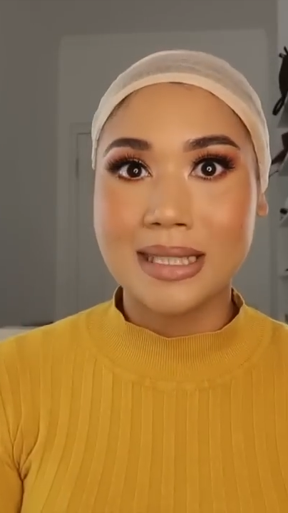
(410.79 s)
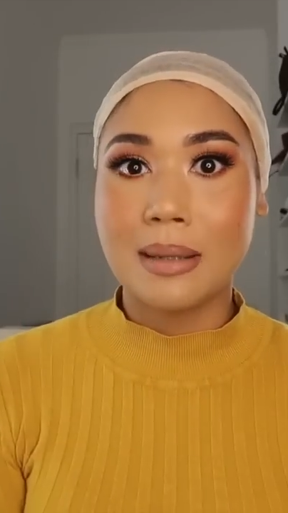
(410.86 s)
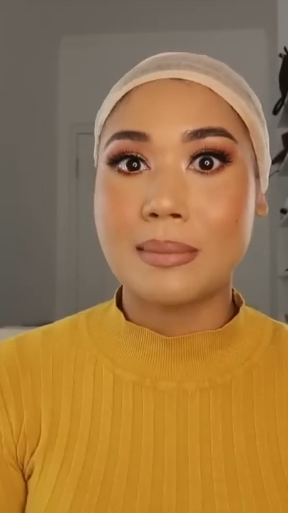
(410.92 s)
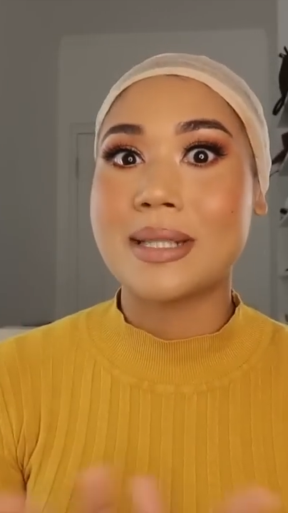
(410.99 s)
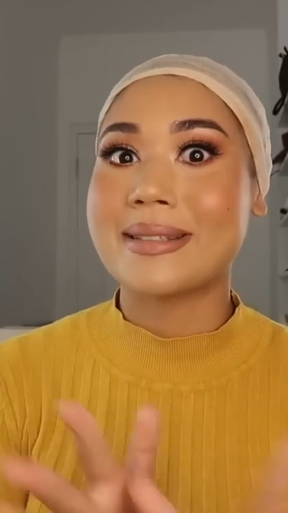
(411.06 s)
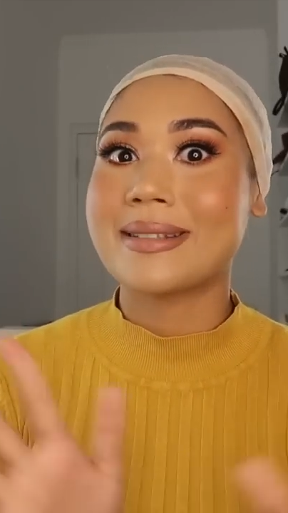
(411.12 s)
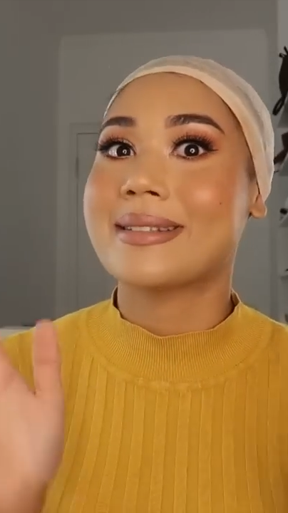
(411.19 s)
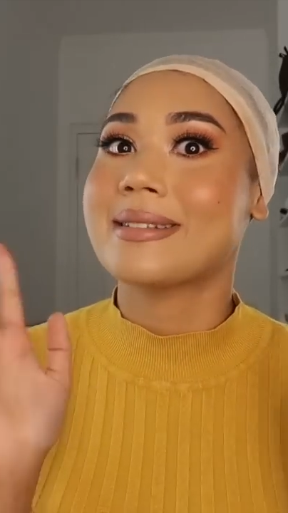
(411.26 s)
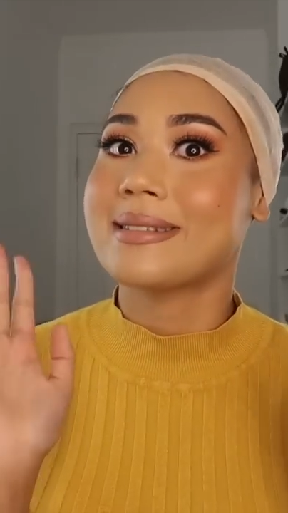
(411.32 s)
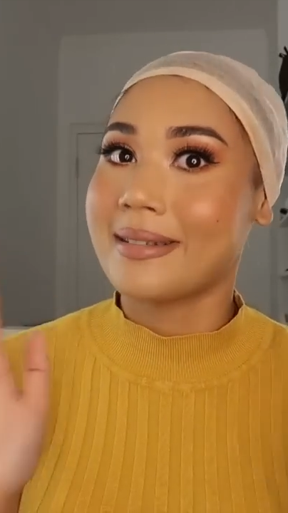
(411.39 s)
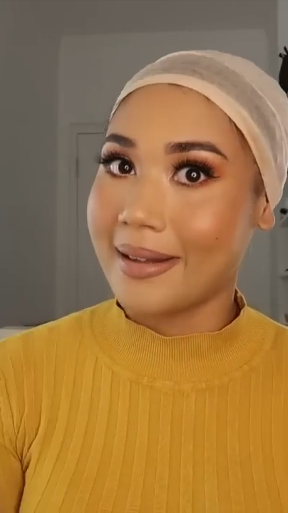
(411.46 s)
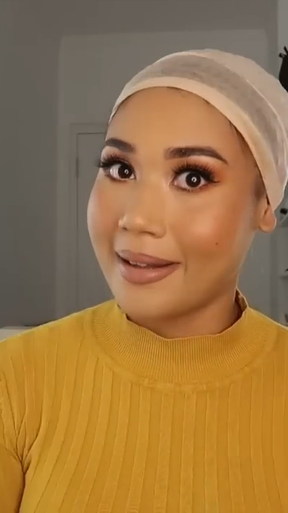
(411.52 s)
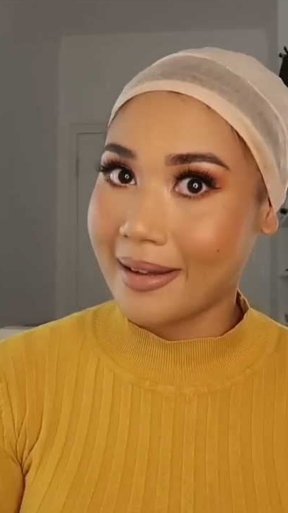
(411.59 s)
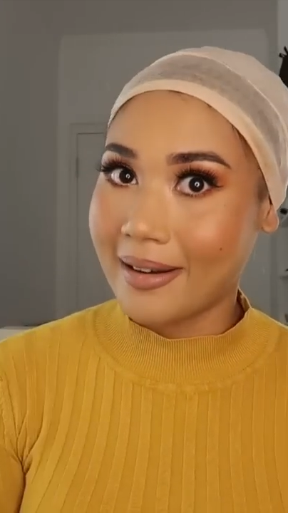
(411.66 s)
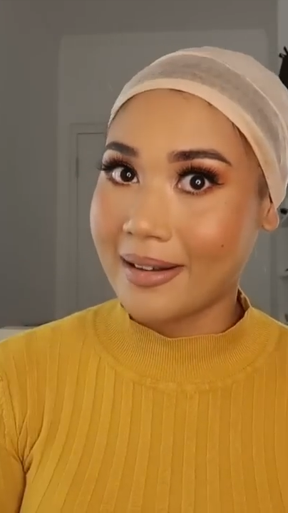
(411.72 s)
I'm just gonna
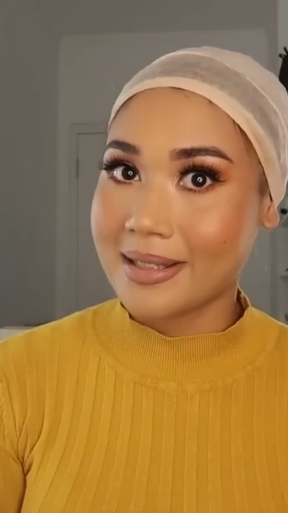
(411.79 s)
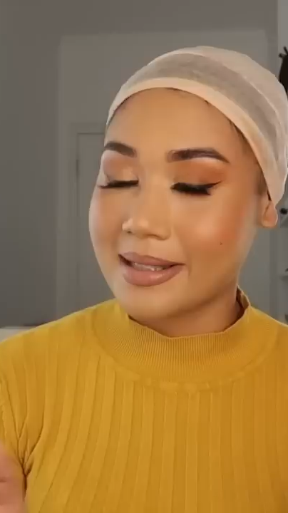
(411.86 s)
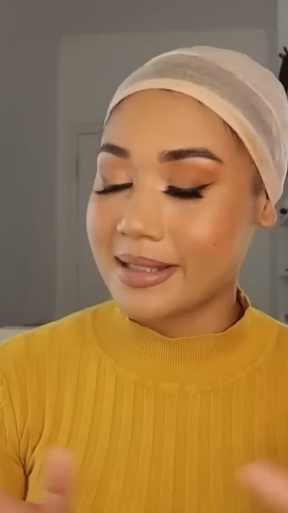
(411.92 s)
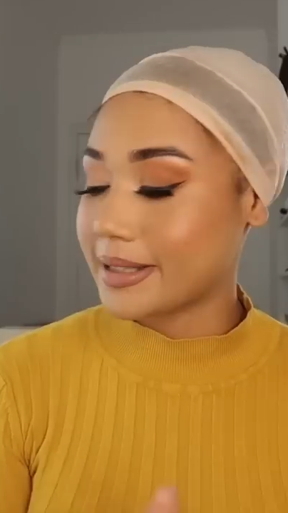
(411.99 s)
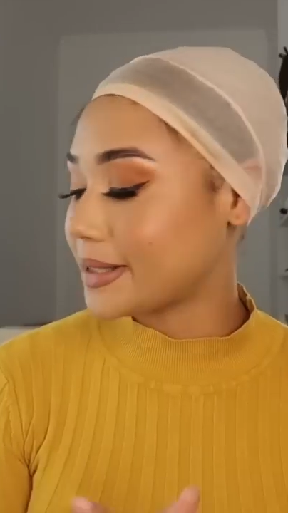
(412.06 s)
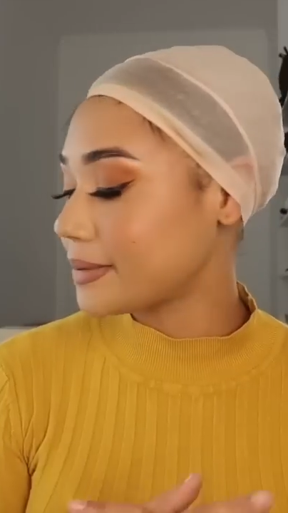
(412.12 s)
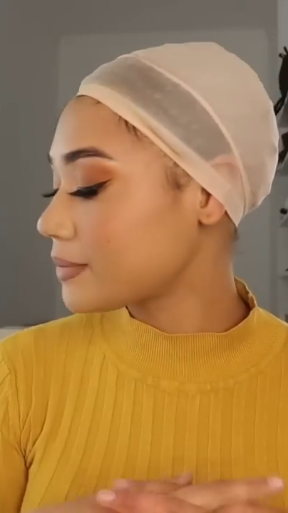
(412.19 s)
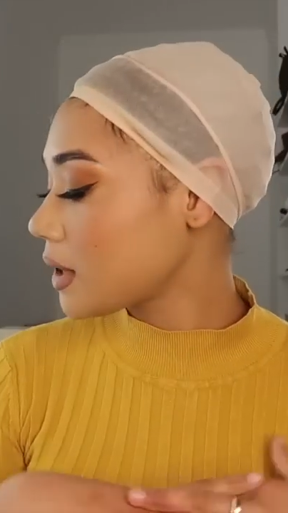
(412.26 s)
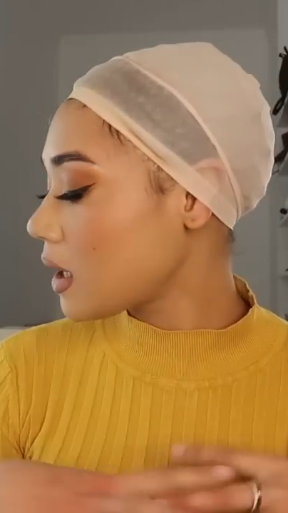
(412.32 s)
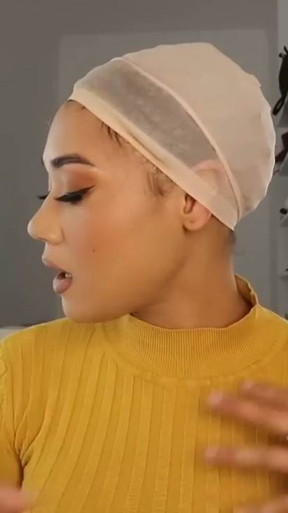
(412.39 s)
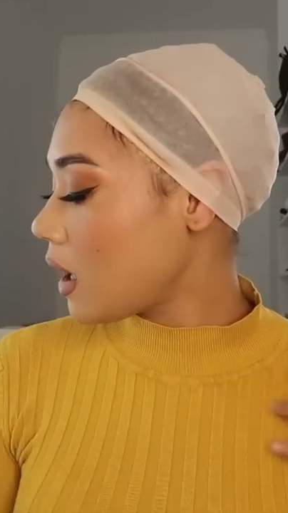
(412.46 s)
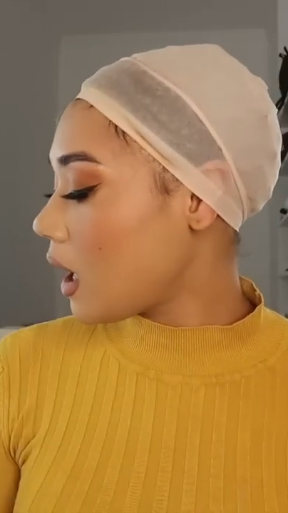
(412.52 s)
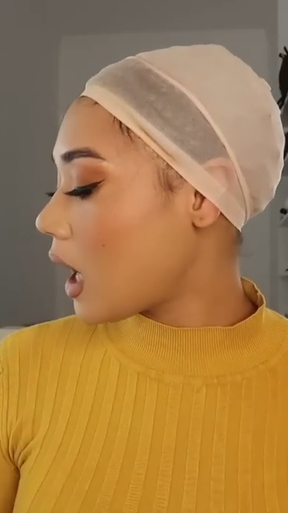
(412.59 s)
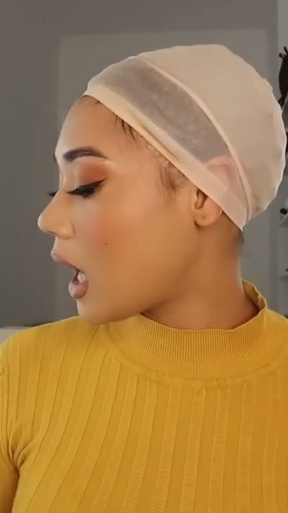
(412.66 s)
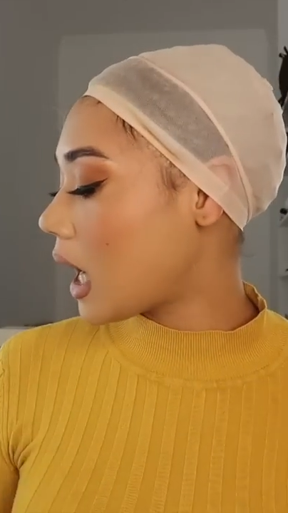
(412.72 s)
say yeah, so.
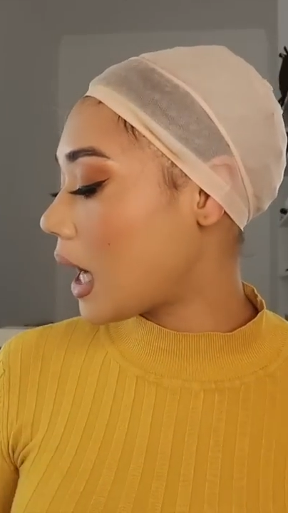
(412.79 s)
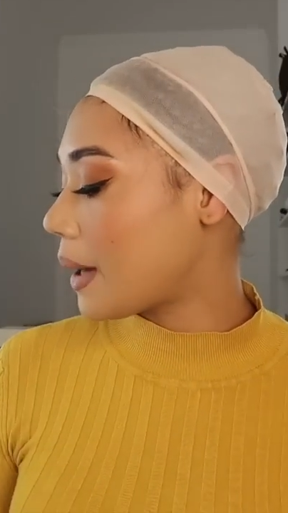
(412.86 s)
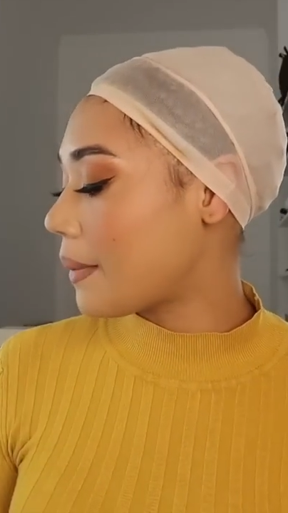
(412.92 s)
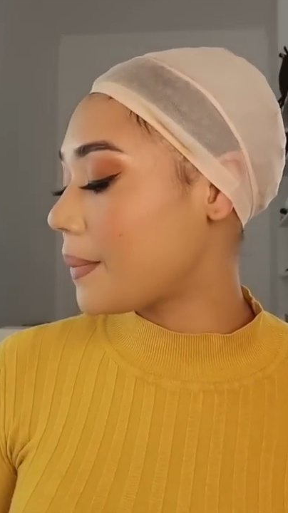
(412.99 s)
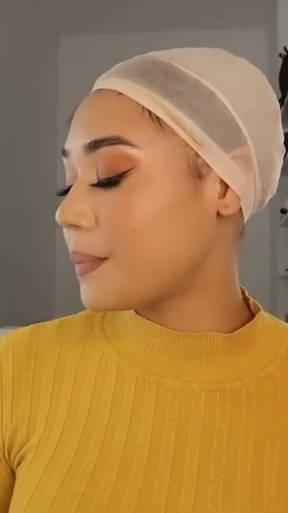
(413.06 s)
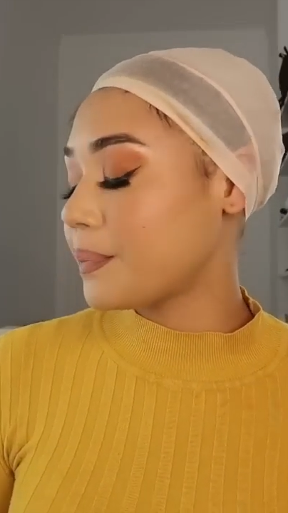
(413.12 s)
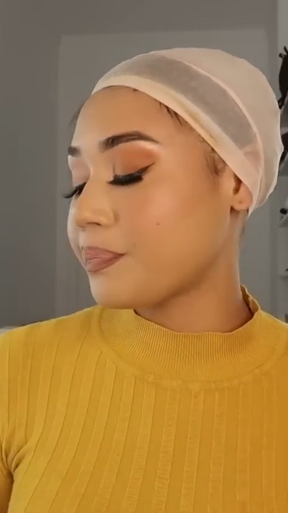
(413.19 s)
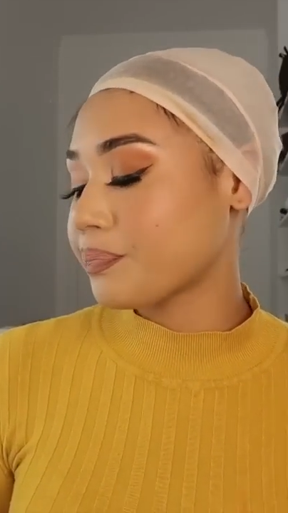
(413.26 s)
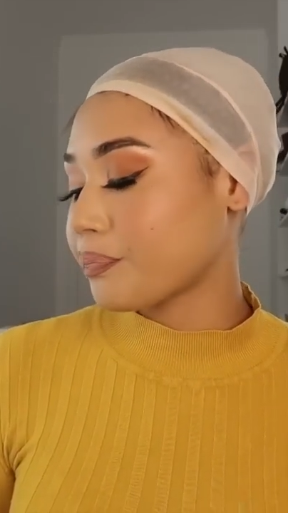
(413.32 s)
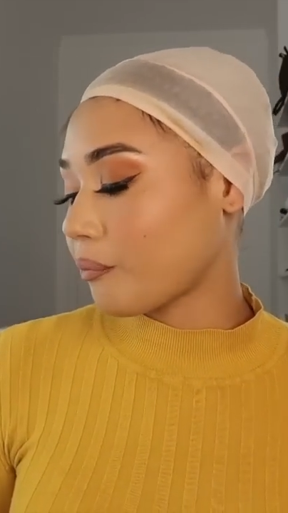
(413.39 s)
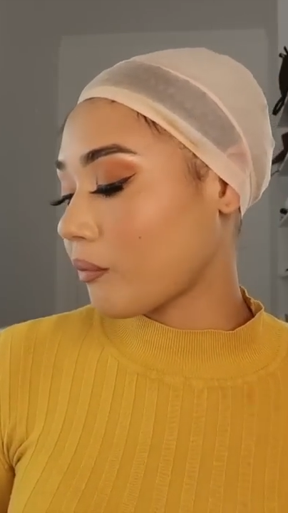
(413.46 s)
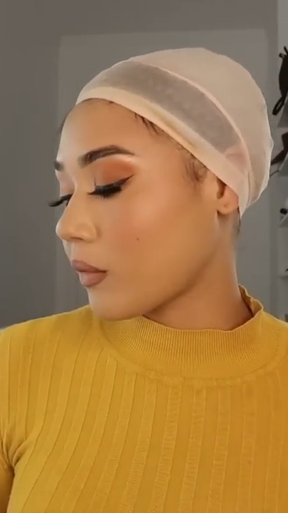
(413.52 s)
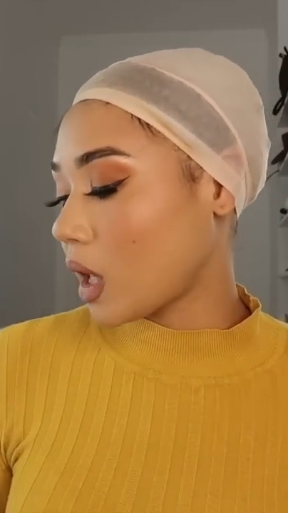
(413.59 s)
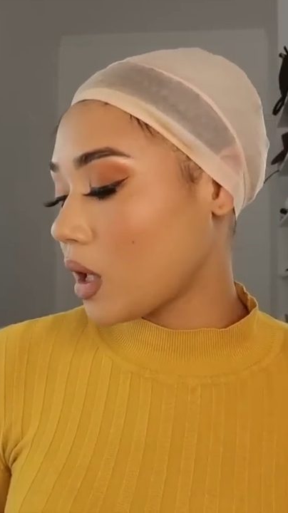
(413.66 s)
Um,